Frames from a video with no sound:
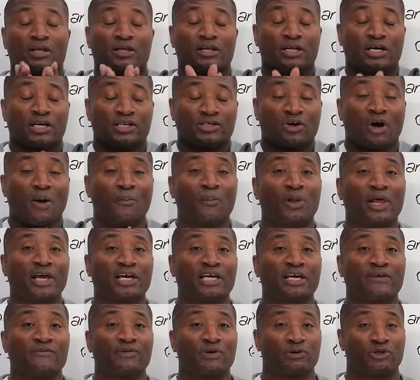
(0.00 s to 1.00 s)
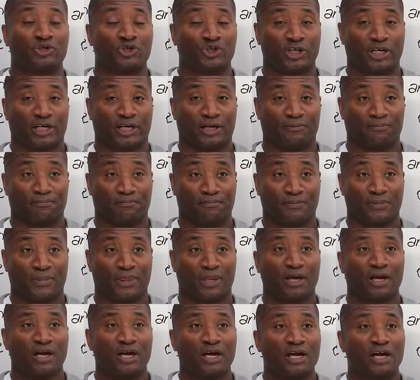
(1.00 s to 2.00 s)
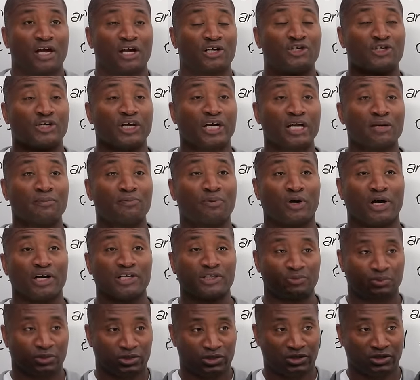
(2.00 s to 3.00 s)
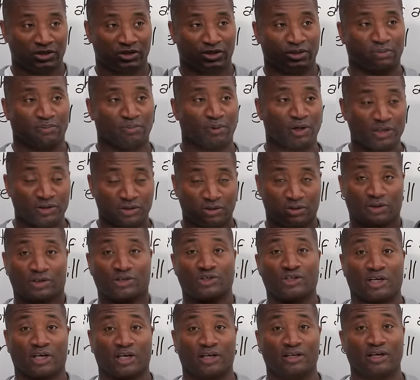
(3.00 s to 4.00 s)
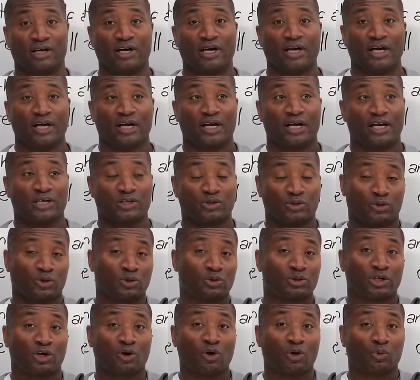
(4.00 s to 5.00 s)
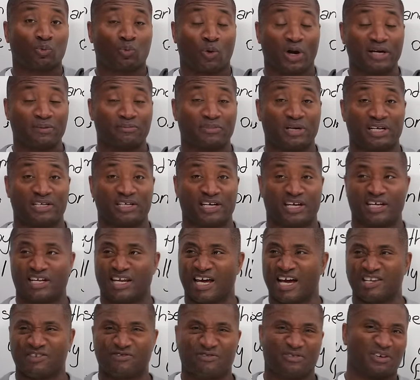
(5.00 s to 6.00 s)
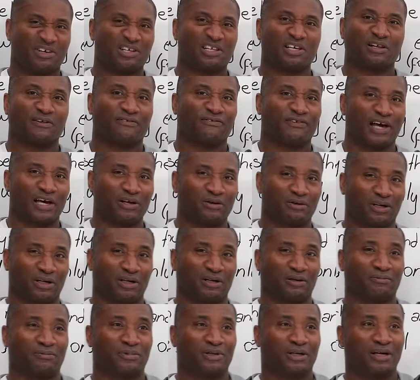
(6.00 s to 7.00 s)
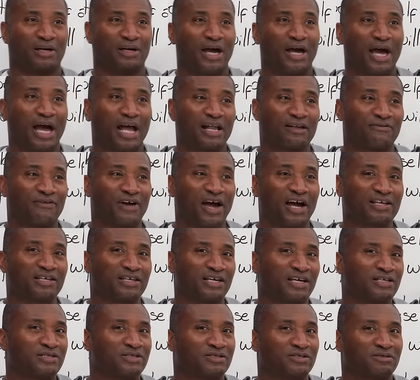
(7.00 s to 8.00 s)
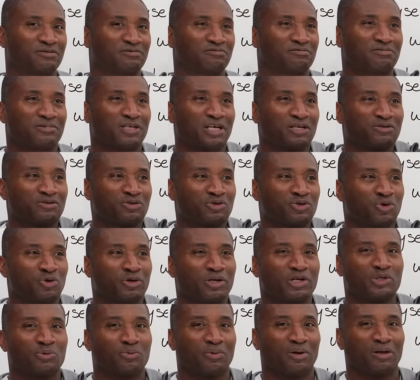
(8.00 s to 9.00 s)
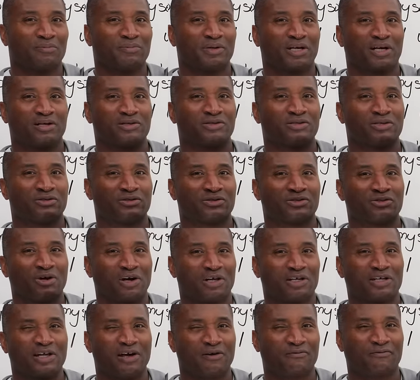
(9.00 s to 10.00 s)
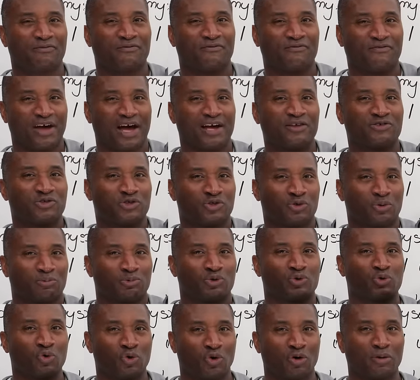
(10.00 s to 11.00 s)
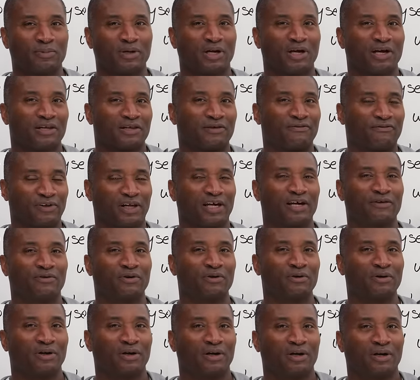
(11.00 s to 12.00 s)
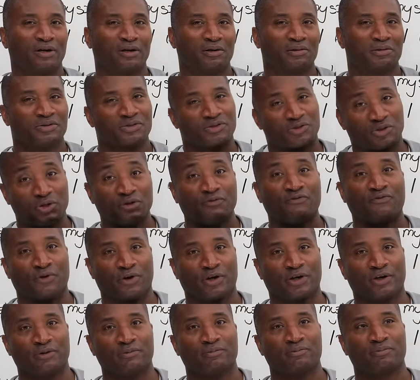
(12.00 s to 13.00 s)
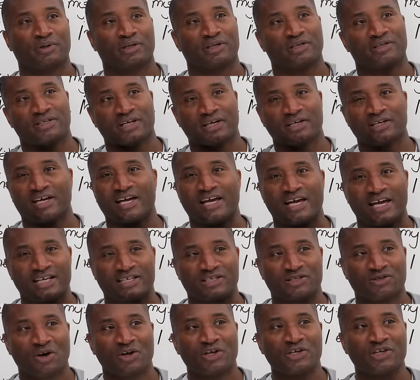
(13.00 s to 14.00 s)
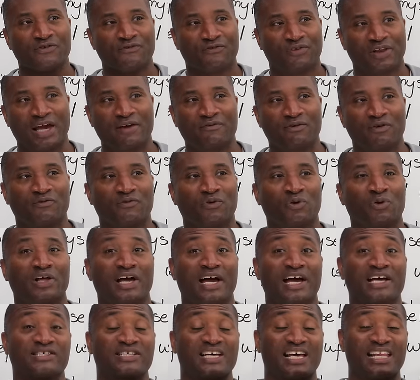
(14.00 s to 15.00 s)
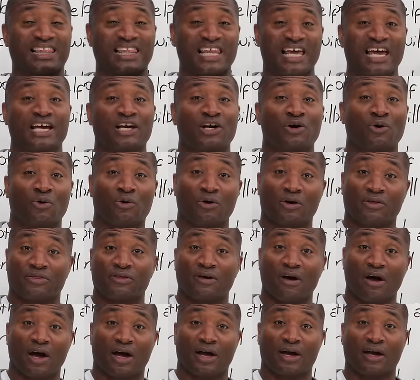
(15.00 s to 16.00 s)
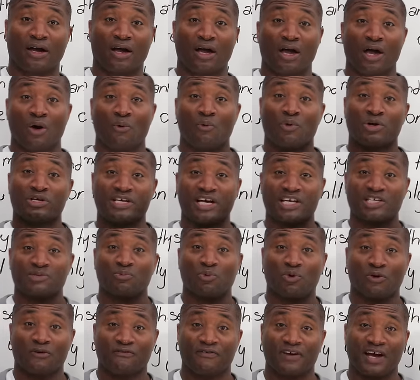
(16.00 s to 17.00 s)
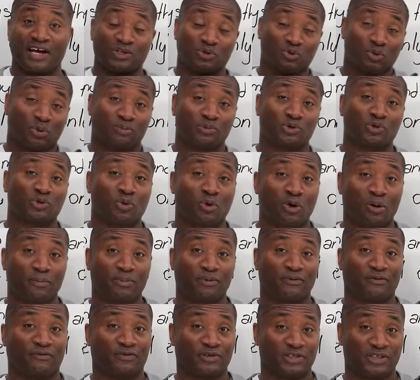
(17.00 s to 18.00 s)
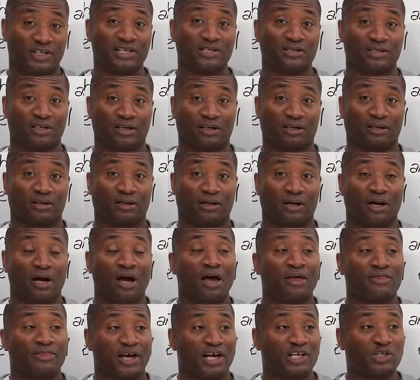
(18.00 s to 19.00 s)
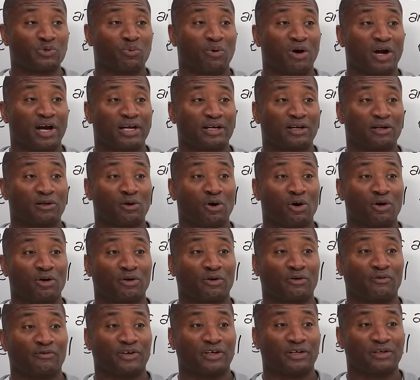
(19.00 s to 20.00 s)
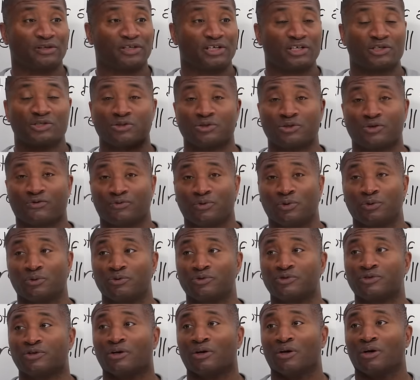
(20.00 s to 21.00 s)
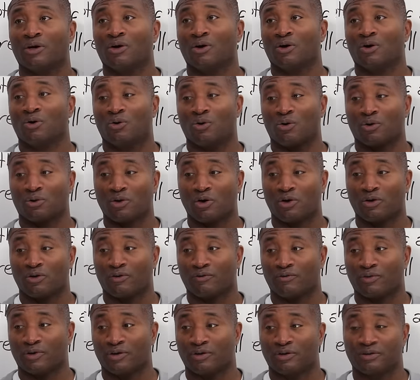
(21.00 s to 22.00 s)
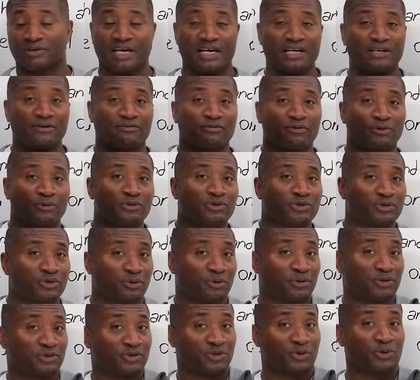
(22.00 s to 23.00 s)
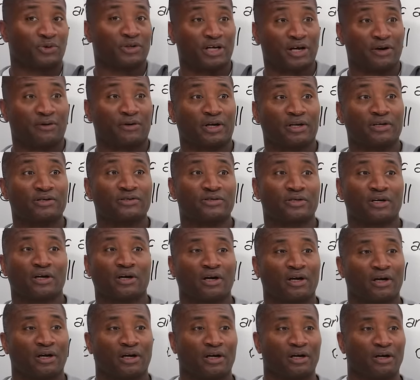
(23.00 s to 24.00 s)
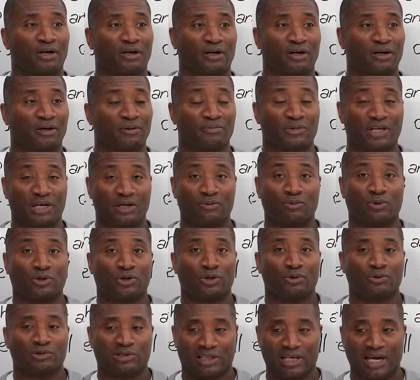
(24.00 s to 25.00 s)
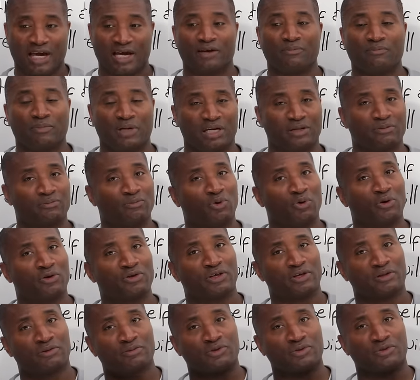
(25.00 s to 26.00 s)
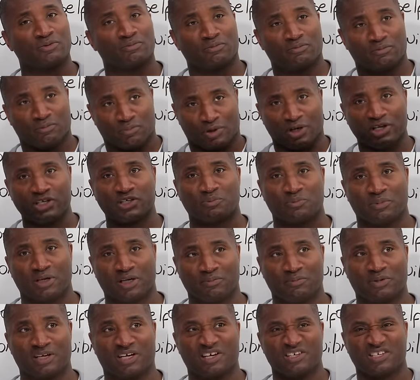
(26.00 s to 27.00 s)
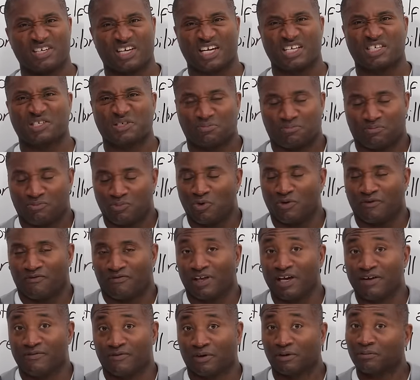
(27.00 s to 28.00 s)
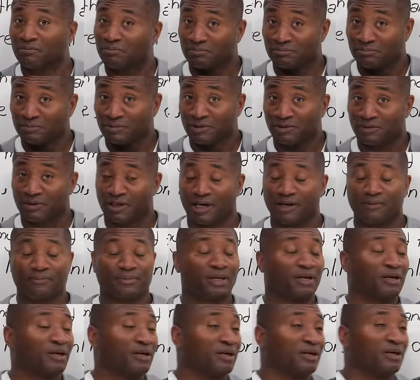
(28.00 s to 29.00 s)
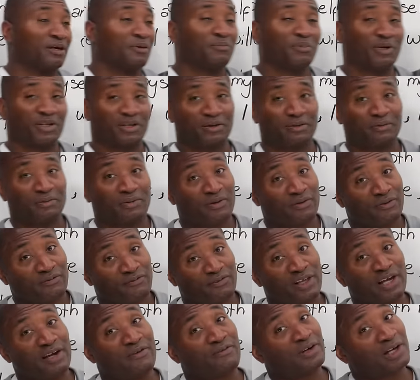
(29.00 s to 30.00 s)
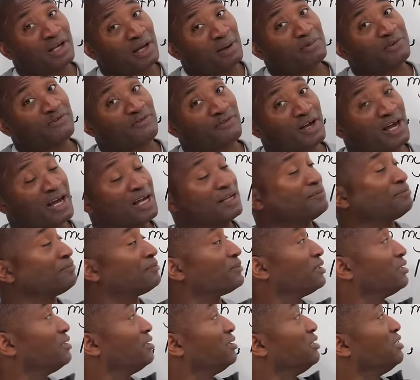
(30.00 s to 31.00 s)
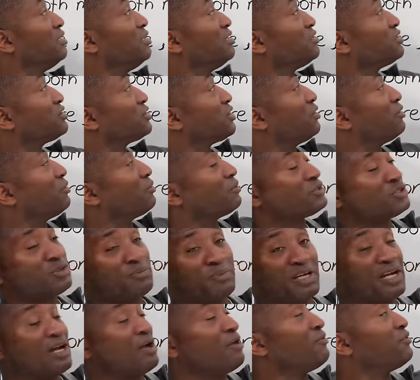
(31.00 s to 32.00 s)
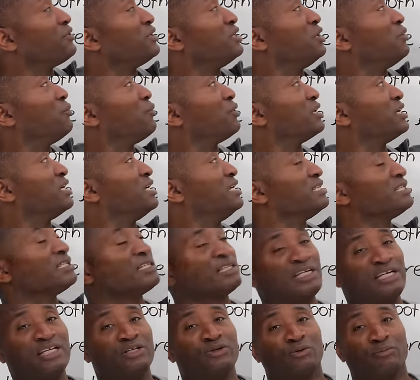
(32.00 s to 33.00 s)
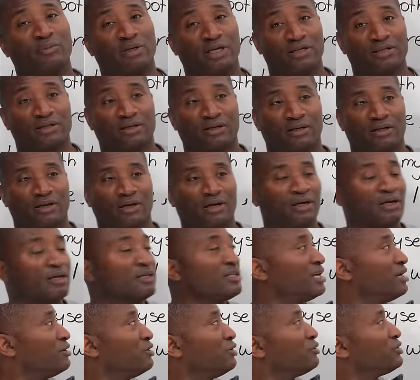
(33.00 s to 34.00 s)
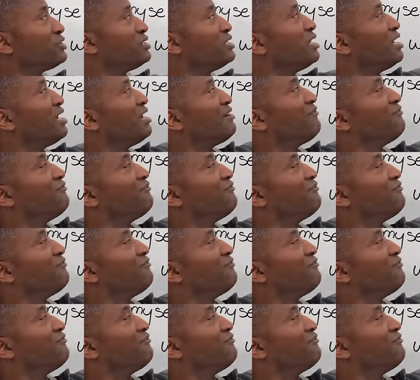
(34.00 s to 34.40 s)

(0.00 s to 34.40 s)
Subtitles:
An example I can give you is chicken. A chicken breast, which is the breast of the chicken, is usually called white meat, and it has very little fat on it. In fact, it doesn't cook as well because there's not enough fat to absorb the flavor. It's good for you, but it's not as flavorful as a leg or a thigh, which has more fat to absorb seasoning. That's why in a lot of indigenous foods or a lot of native foods to certain areas, they will use leg meat more than breast meat because it gets more flavor, okay? But flavor comes fat. So to be healthy, you want to eat leaner meat. Now you'll see I